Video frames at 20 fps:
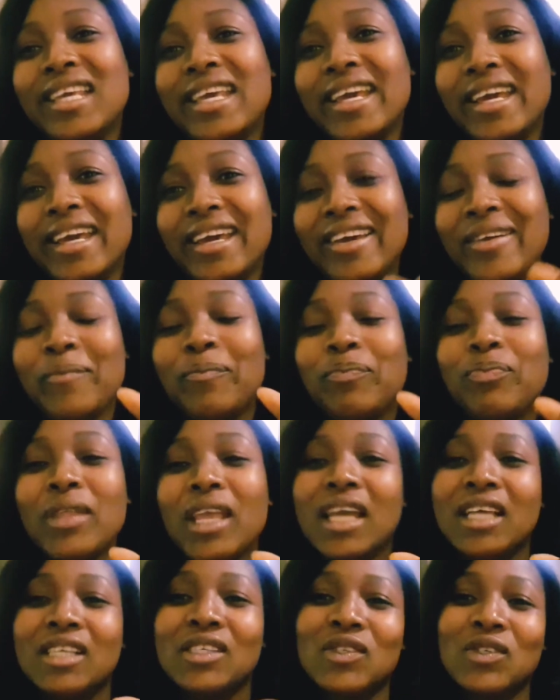year.
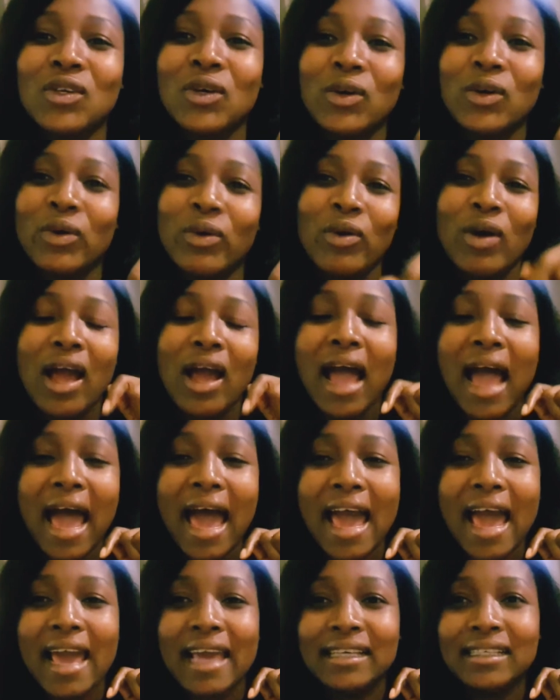So
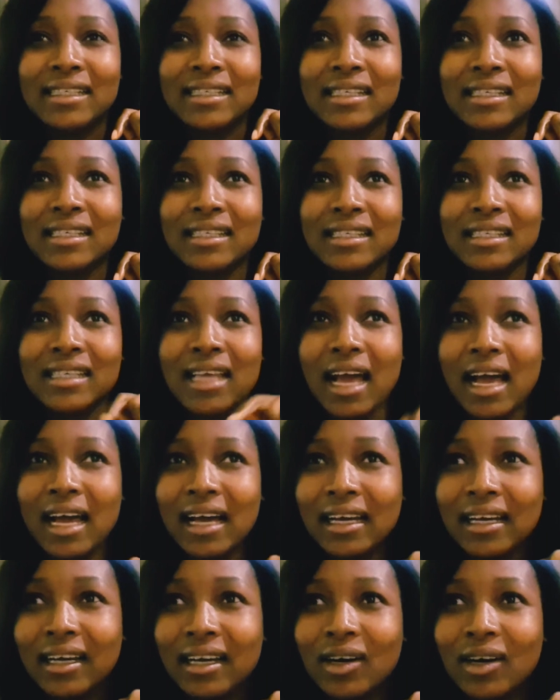I
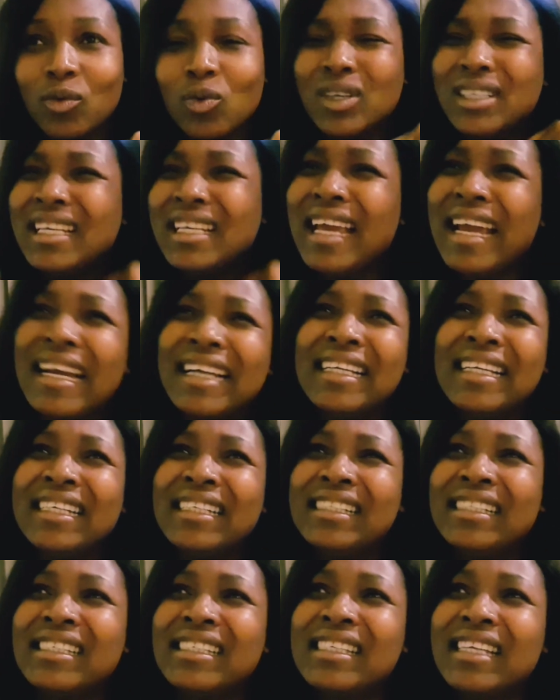sang, was it
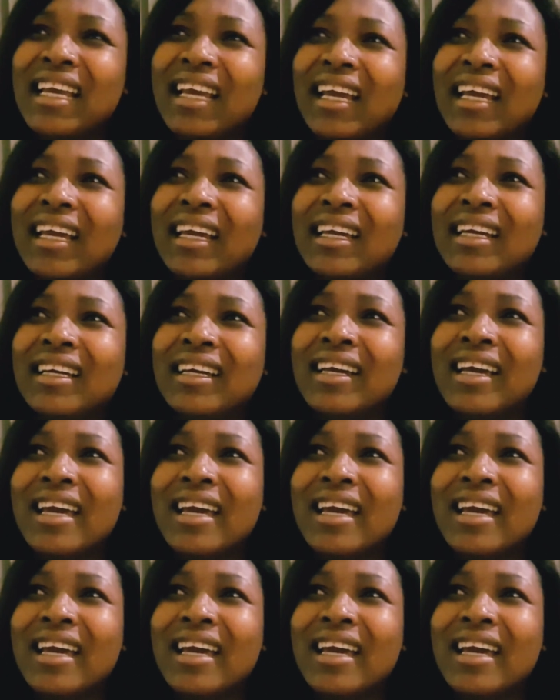early this year?